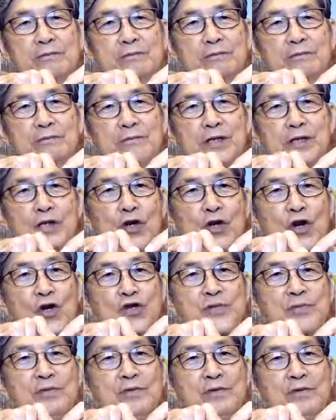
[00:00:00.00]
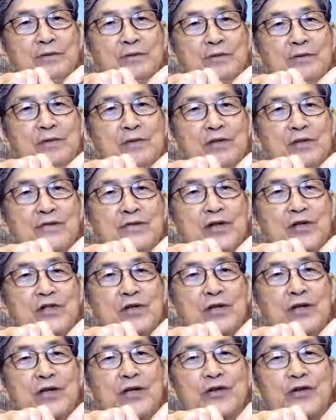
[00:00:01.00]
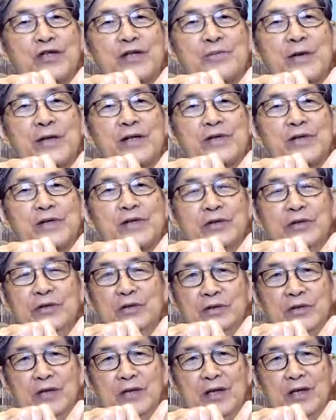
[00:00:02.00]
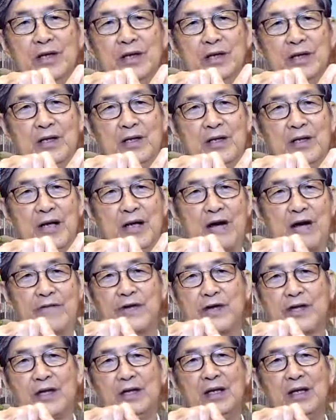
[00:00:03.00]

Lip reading: the gospel, eventually could spread to Africa,